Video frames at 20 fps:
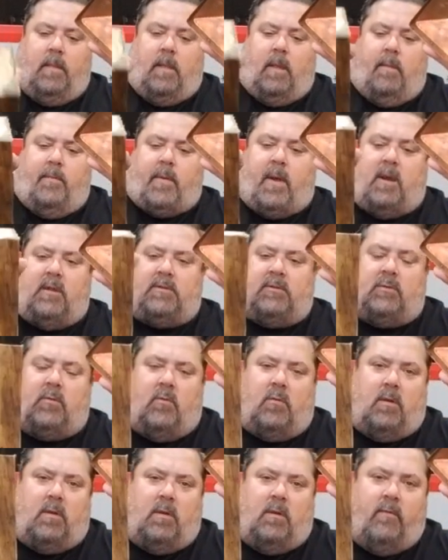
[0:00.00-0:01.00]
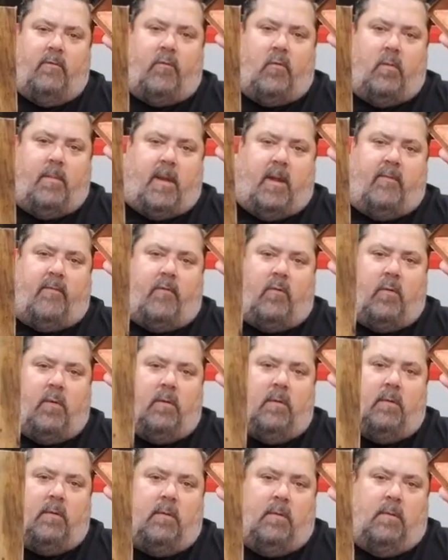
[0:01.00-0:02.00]
a box store
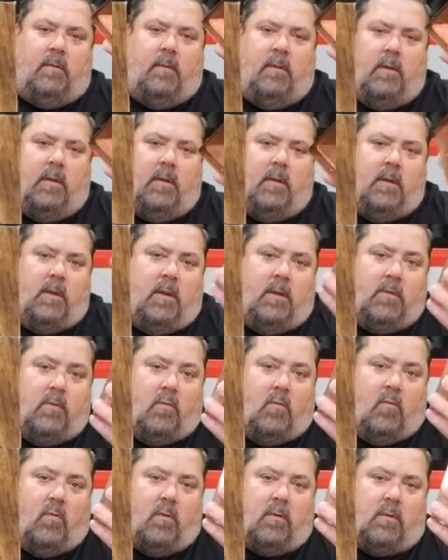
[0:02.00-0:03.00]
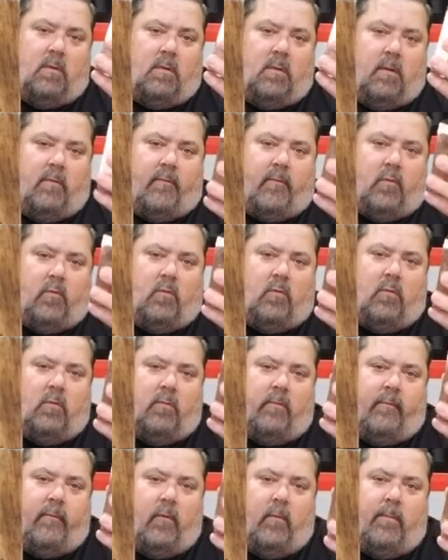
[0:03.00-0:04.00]
4x4 and you order a
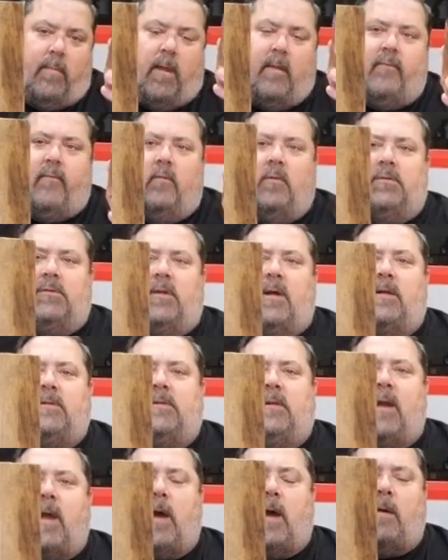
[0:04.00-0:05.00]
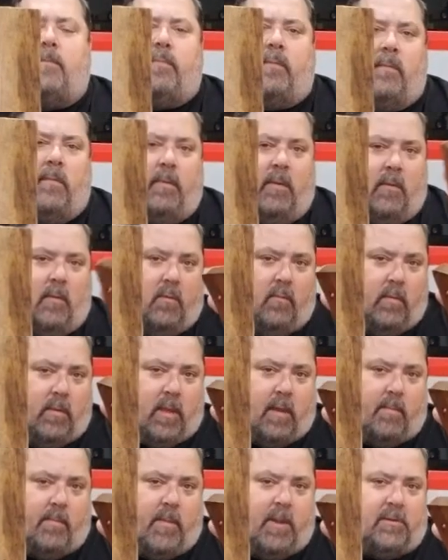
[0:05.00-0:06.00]
full 4x4 size cap
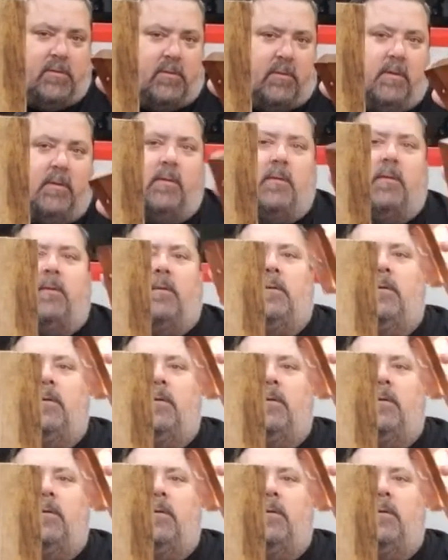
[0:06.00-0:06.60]
without measuring,